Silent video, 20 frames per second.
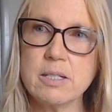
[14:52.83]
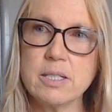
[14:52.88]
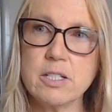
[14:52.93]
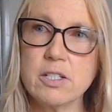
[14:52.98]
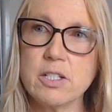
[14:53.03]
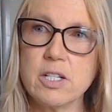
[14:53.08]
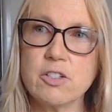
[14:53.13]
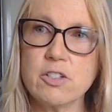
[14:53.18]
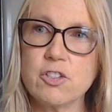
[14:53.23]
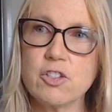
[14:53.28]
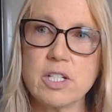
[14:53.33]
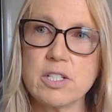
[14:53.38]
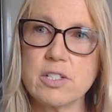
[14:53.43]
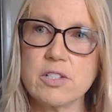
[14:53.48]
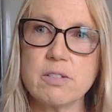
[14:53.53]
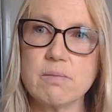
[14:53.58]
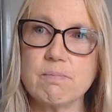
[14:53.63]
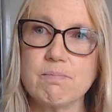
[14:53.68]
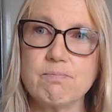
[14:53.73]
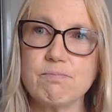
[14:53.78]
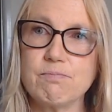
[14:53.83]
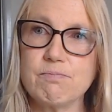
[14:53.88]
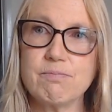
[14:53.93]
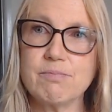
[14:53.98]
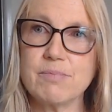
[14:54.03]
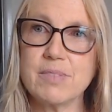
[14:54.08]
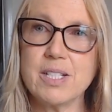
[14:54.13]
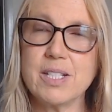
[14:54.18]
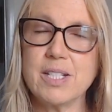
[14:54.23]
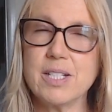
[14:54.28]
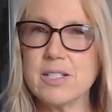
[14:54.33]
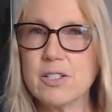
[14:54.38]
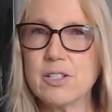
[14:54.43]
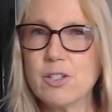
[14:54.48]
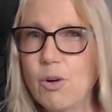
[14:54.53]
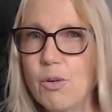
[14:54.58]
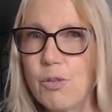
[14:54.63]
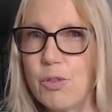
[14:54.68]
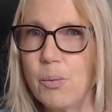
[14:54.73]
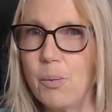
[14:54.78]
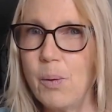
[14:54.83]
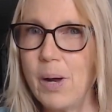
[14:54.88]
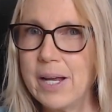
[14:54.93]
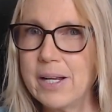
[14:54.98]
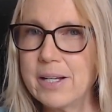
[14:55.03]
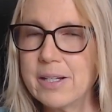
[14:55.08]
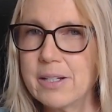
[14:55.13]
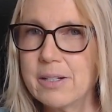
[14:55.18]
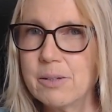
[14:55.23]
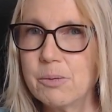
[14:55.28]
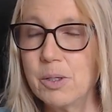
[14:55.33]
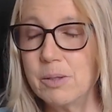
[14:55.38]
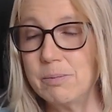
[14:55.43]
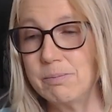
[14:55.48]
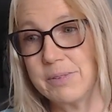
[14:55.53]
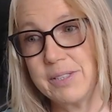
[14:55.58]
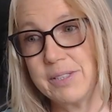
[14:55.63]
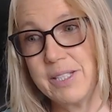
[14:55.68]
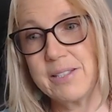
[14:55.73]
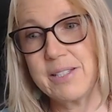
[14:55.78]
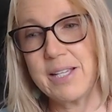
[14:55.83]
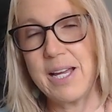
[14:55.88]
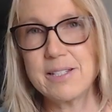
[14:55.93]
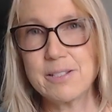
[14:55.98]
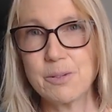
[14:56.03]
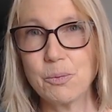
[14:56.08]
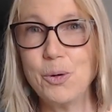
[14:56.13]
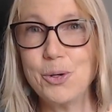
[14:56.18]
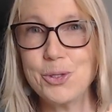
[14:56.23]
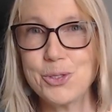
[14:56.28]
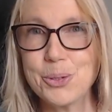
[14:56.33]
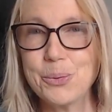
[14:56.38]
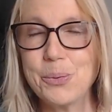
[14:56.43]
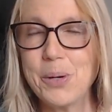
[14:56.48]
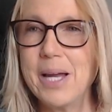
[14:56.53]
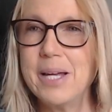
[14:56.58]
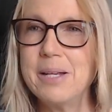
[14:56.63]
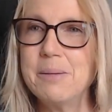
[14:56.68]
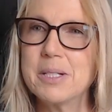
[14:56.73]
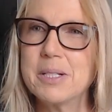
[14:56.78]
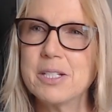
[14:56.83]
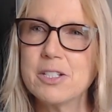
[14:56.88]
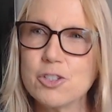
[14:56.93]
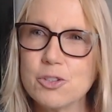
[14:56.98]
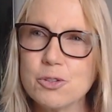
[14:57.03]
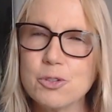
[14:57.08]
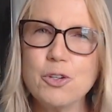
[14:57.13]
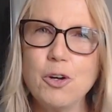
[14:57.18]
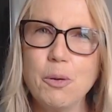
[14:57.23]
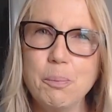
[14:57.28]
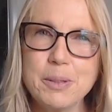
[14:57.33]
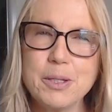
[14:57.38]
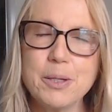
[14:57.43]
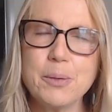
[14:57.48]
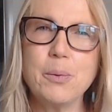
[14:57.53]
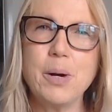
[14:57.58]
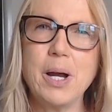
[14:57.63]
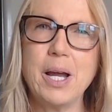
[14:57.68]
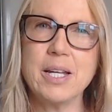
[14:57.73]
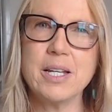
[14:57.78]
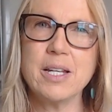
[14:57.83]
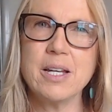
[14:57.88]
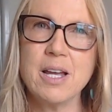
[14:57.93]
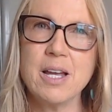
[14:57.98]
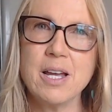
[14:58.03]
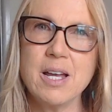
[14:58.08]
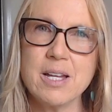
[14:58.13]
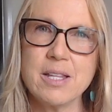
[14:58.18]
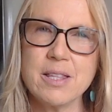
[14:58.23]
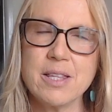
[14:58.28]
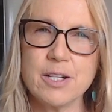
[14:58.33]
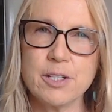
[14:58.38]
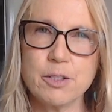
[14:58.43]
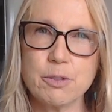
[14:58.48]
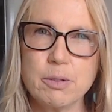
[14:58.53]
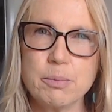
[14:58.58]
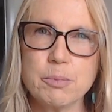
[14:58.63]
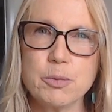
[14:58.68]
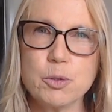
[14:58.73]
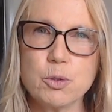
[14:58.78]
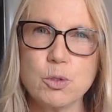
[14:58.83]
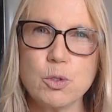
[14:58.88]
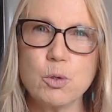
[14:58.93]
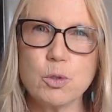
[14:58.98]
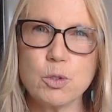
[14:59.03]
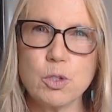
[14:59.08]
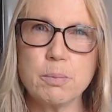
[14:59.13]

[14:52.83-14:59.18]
It just is not the way, well, in this case it was the way, but it should not be the way that a criminal court